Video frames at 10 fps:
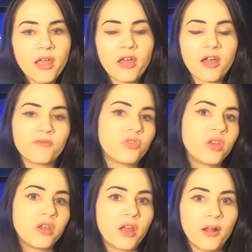of
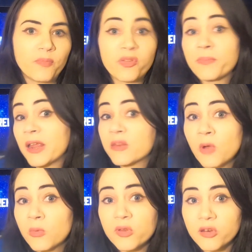the um, Space
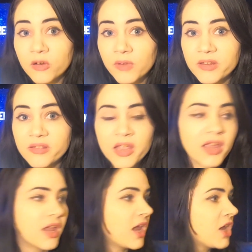Mobile service
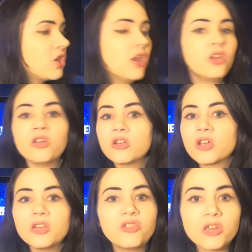and you're
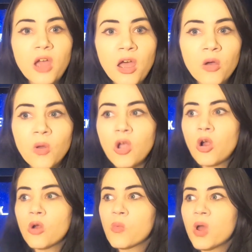good to go.
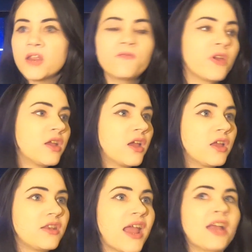Or what if
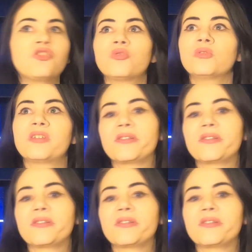a, a natural